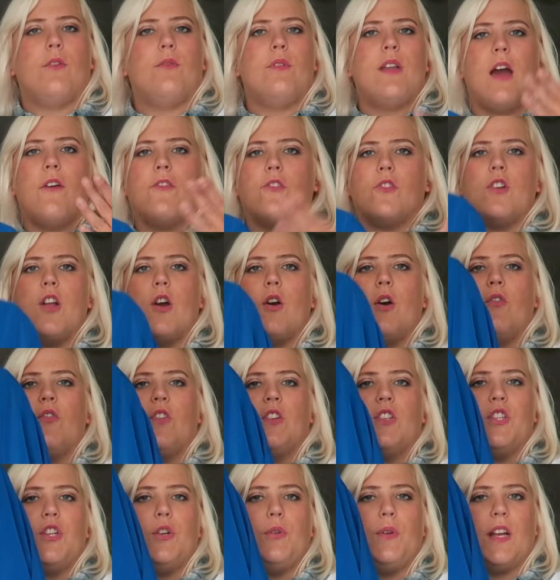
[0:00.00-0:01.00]
You never know
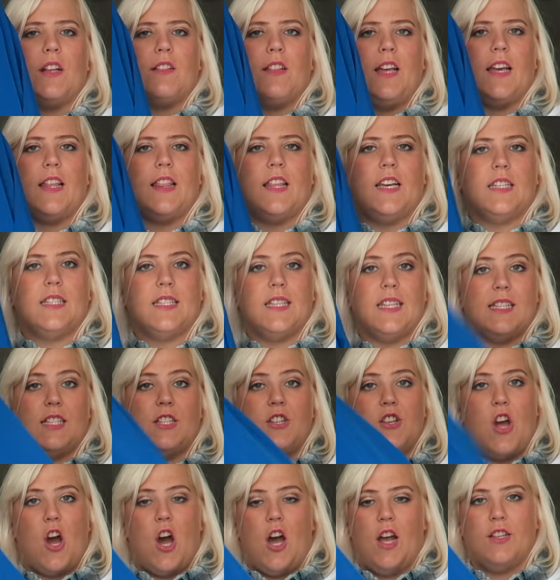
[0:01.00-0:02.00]
if a tunic like this
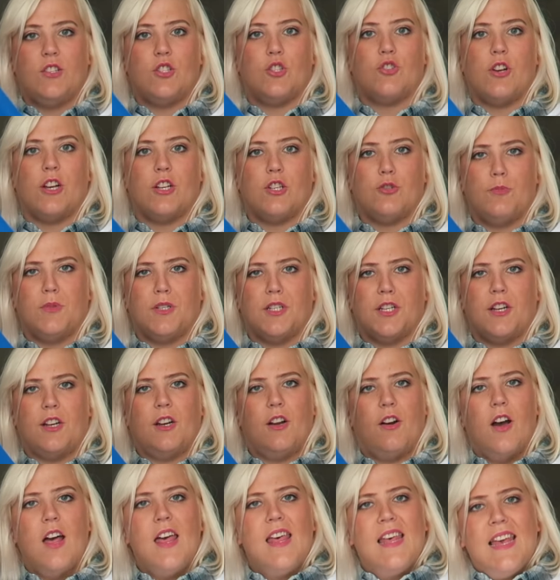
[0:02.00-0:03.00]
that's non-stretch
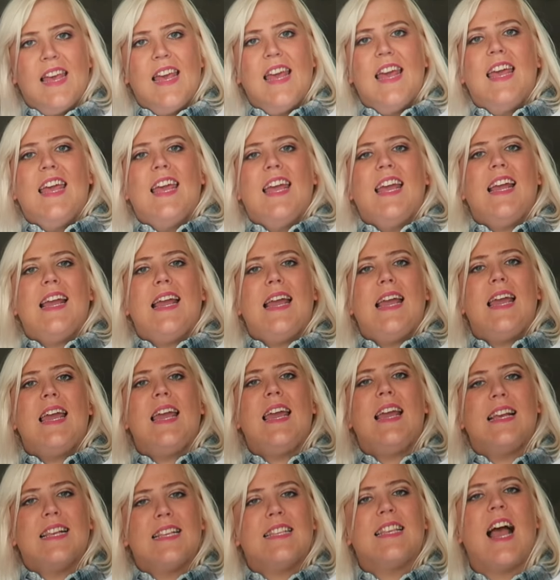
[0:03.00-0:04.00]
material
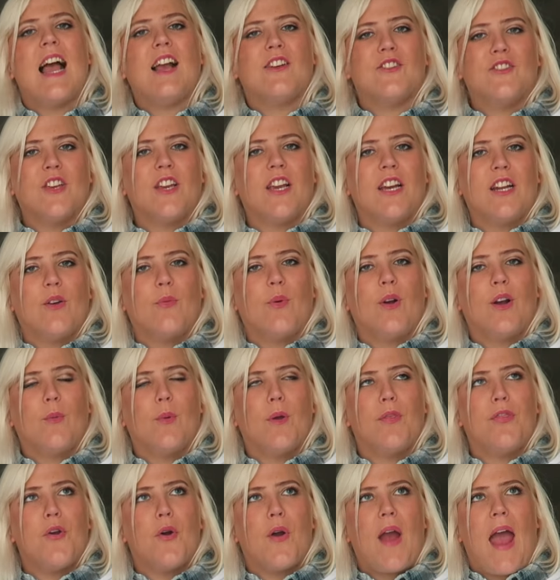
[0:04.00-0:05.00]
is actually gonna
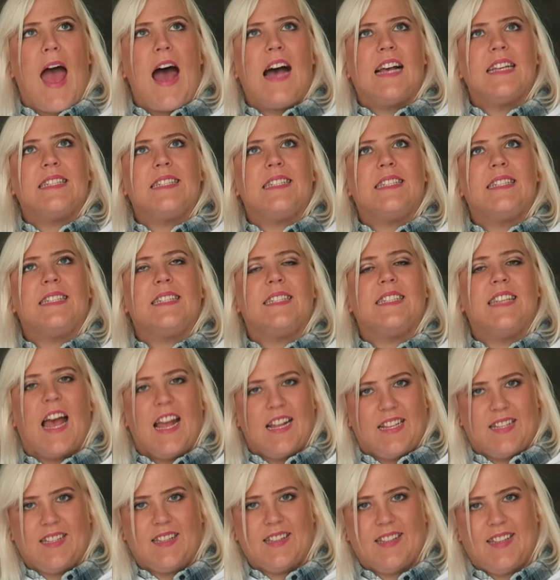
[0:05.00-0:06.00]
work with your
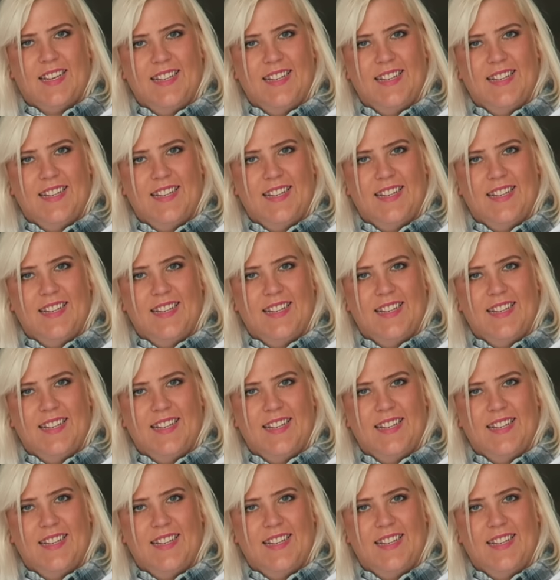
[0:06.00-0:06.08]
assets.